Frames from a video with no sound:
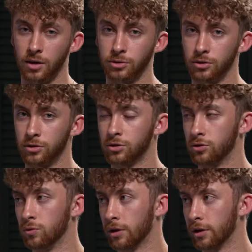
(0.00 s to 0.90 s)
options, do
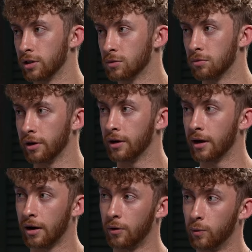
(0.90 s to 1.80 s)
you want to explain
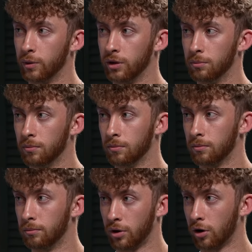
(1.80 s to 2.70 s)
how we
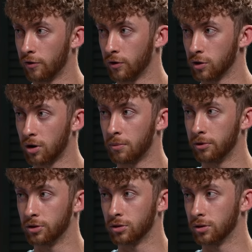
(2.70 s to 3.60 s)
bought our first
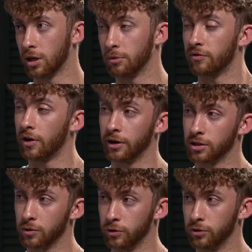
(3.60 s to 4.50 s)
property, just the type of
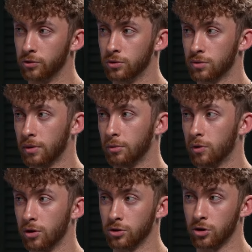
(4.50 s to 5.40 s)
financing we used, maybe
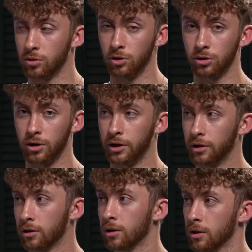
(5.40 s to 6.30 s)
what our term looked
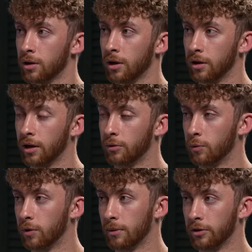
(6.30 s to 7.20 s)
like, and how we
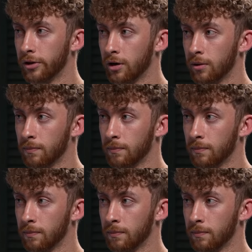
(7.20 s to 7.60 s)
went about that?